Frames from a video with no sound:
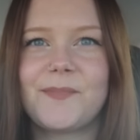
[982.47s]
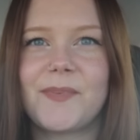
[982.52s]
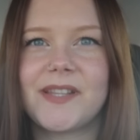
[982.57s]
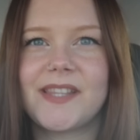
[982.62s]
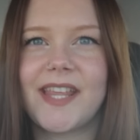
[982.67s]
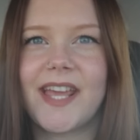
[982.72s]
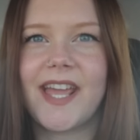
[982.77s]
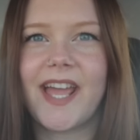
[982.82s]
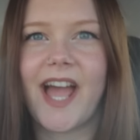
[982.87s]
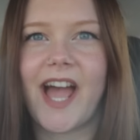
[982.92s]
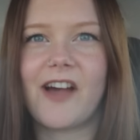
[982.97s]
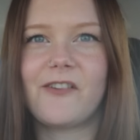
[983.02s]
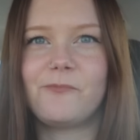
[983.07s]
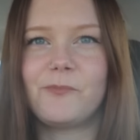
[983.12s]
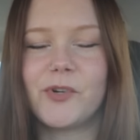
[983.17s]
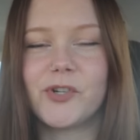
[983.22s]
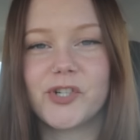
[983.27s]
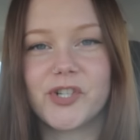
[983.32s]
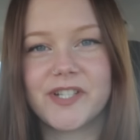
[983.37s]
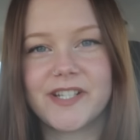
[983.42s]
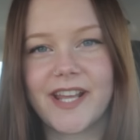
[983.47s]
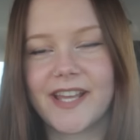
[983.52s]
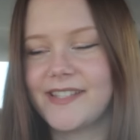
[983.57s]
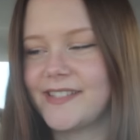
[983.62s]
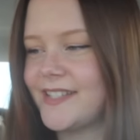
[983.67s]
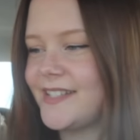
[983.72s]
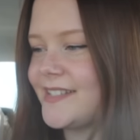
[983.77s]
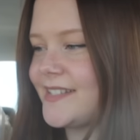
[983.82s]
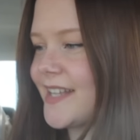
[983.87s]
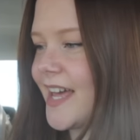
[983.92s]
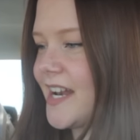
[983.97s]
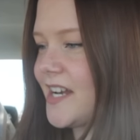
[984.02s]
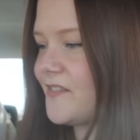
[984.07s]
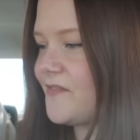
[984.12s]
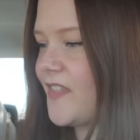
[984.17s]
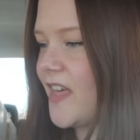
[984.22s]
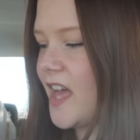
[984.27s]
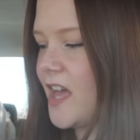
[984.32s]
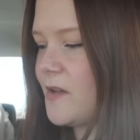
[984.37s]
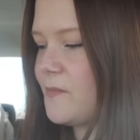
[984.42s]
but they have merchandise inside
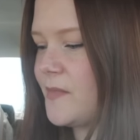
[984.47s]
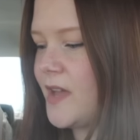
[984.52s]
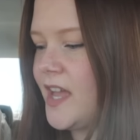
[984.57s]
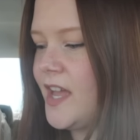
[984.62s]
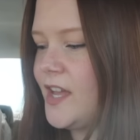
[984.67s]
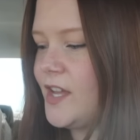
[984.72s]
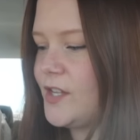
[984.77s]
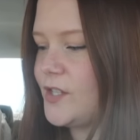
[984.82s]
of them.